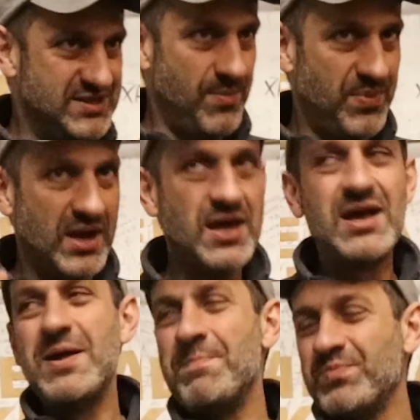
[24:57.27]
or something.
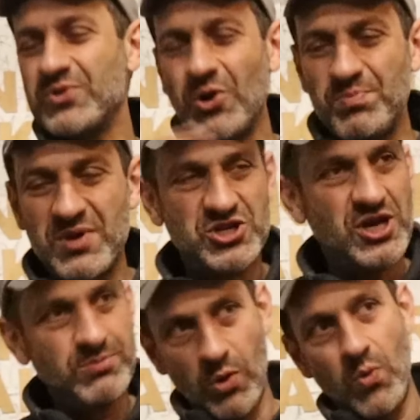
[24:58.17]
Don't be
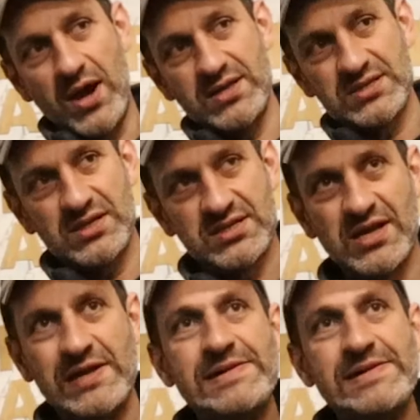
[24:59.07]
ashamed of wines, because